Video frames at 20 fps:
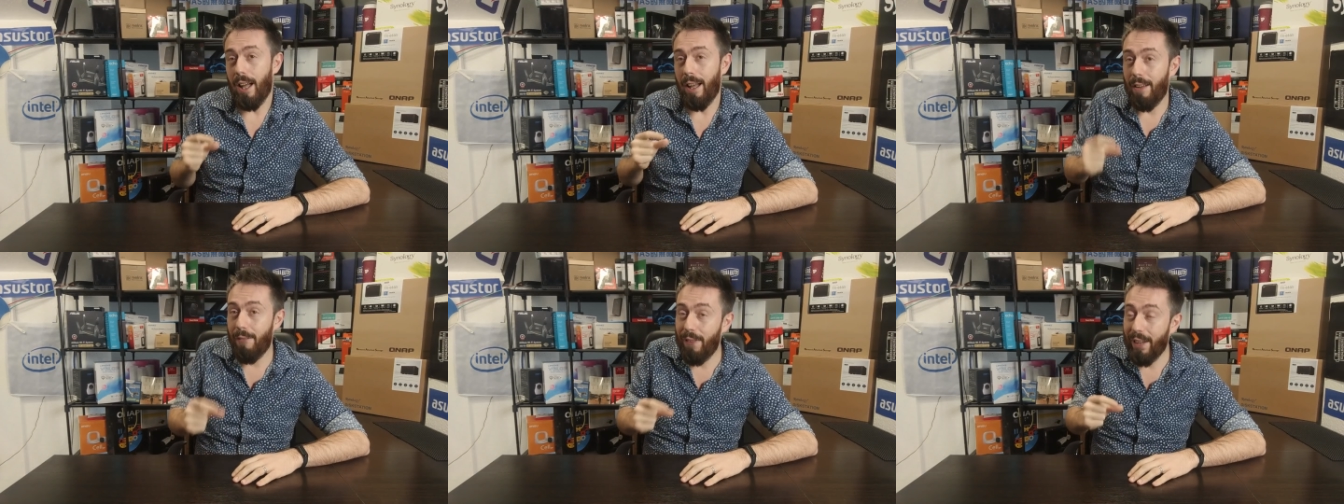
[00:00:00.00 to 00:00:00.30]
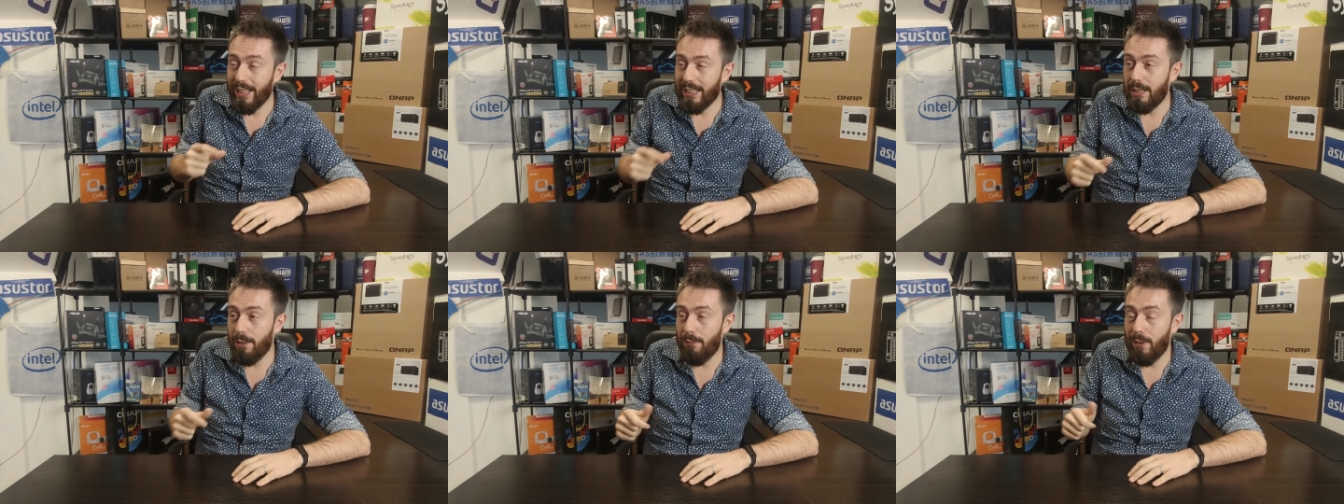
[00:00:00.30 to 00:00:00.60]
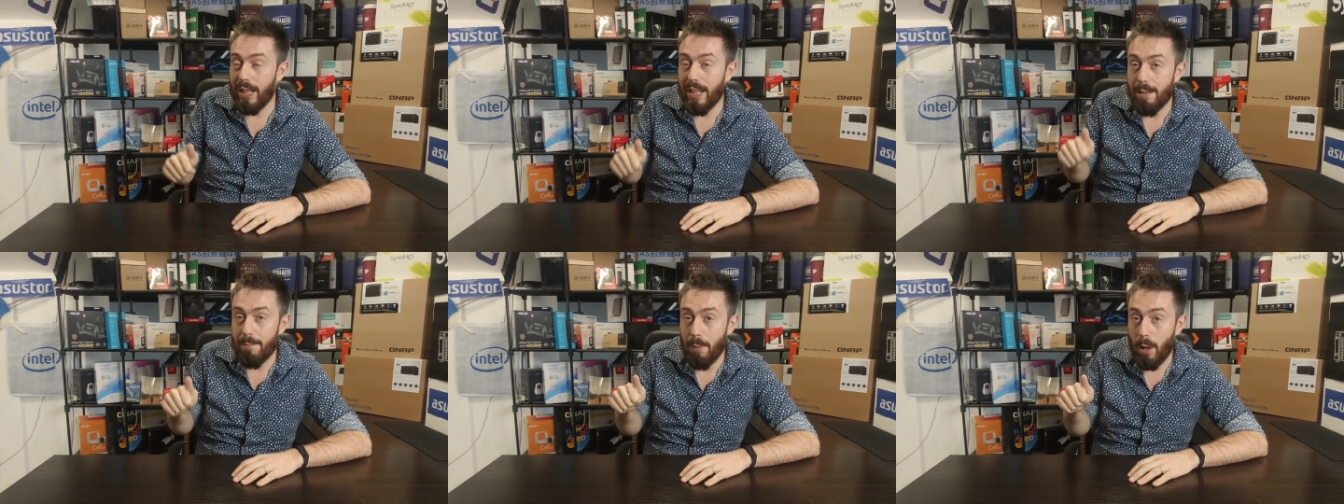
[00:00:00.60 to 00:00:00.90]

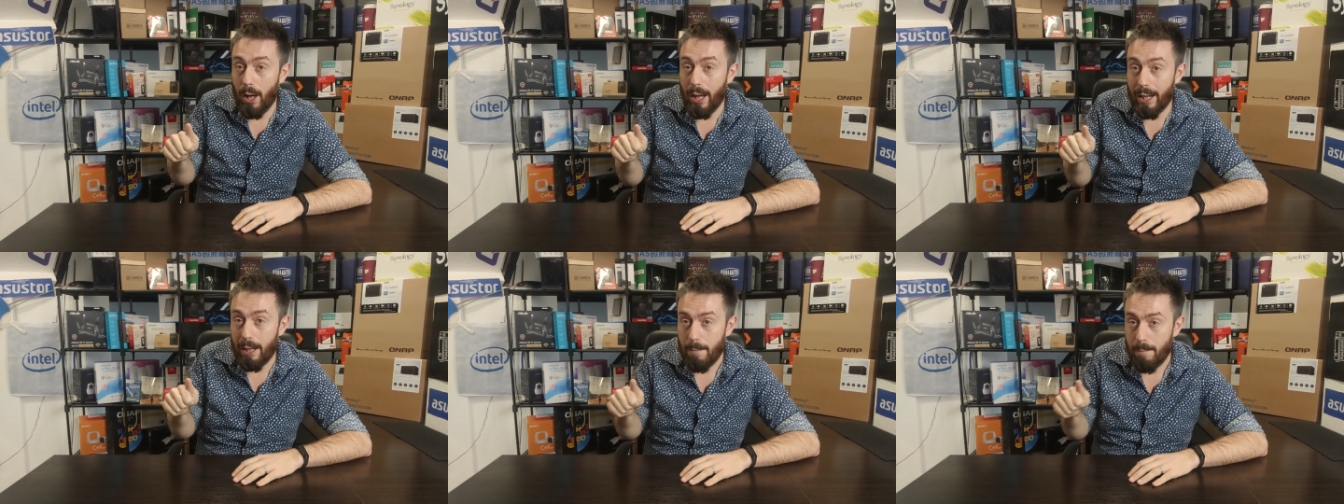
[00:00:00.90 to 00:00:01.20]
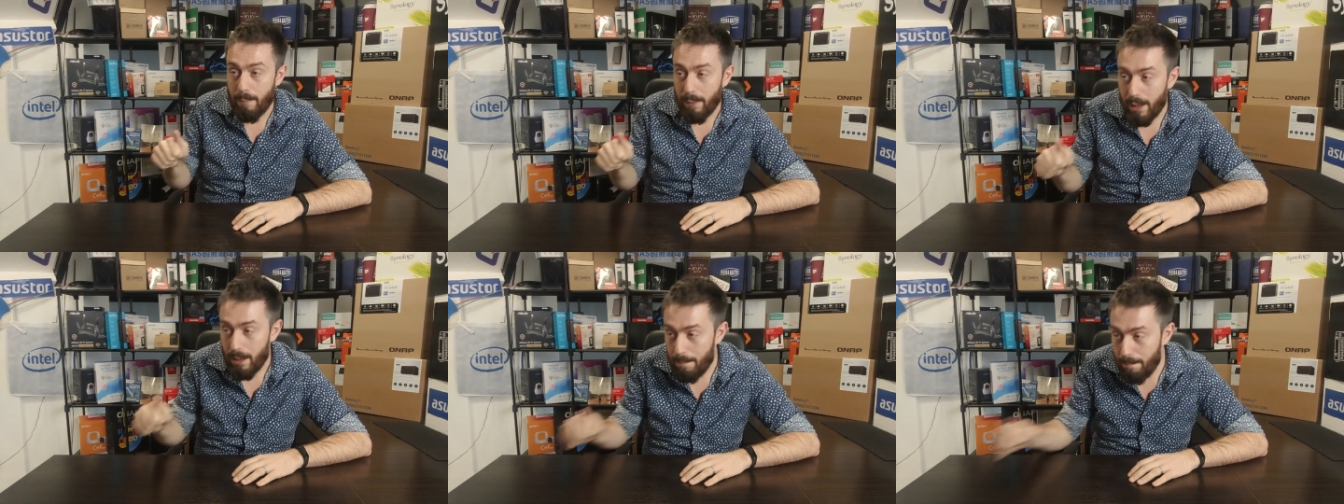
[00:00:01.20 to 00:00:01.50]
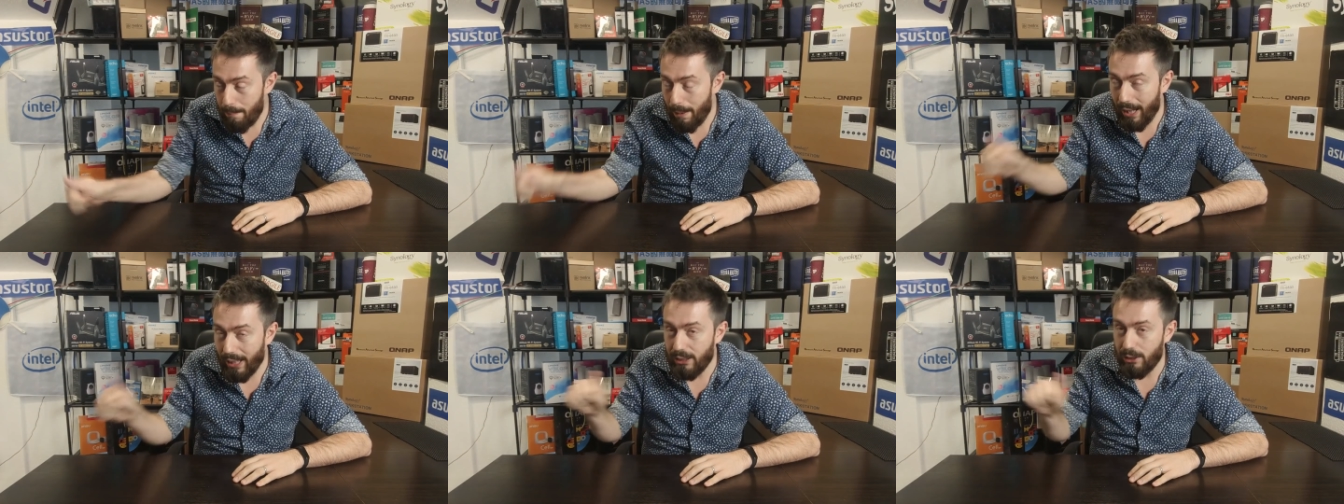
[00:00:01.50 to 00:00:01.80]
Effectively my
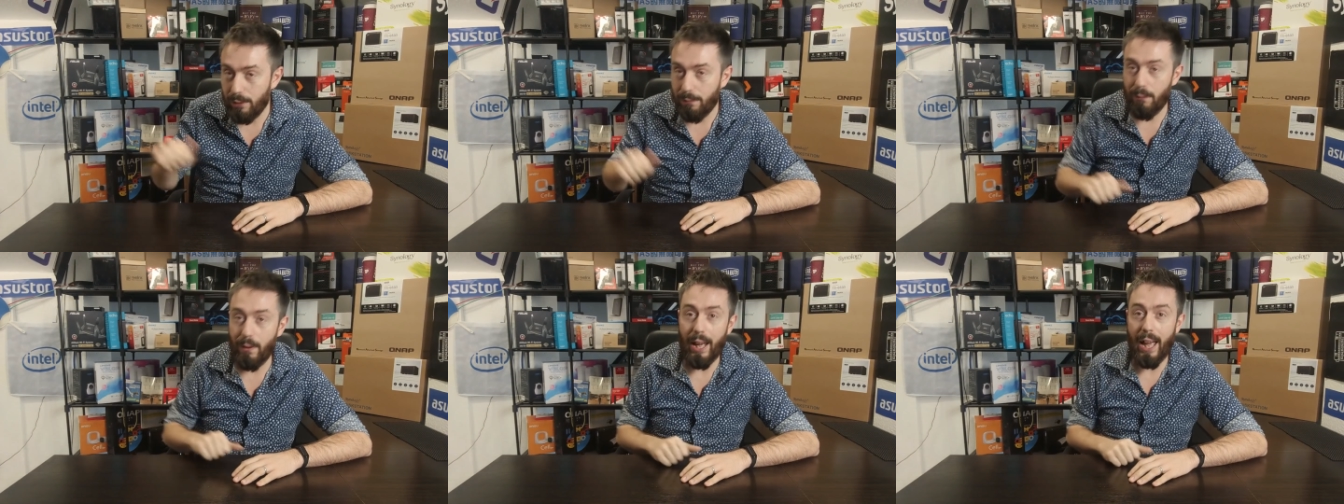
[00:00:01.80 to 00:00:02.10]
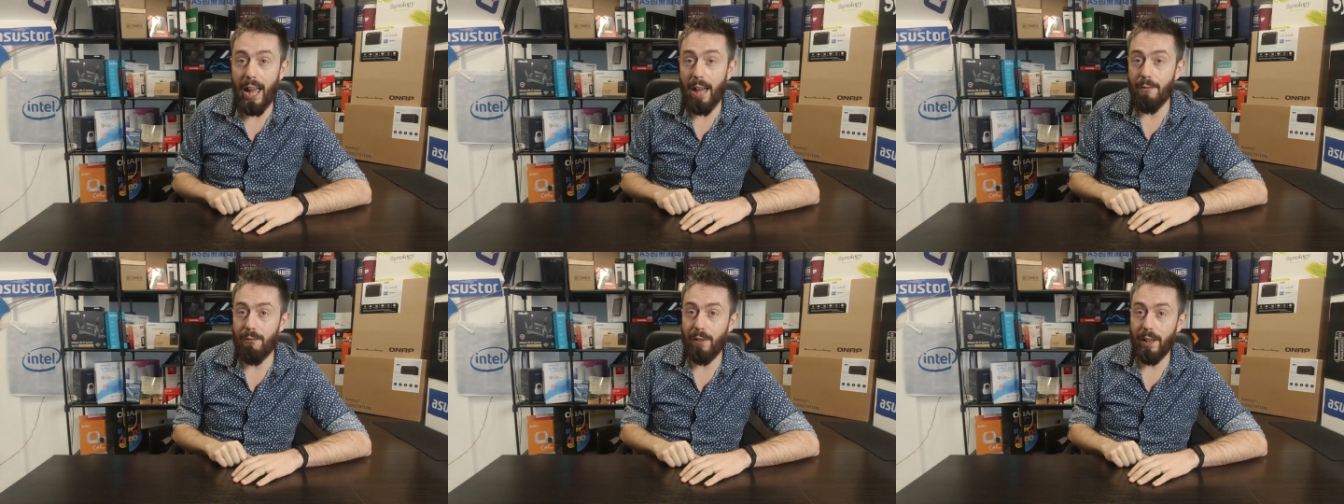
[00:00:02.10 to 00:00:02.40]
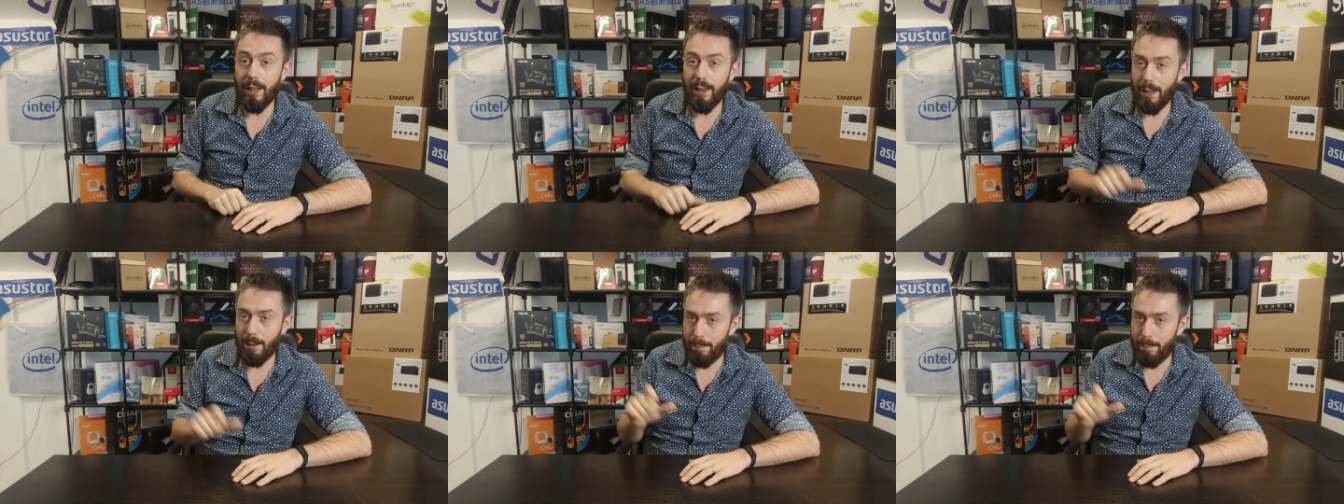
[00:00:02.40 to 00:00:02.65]
badge for effort,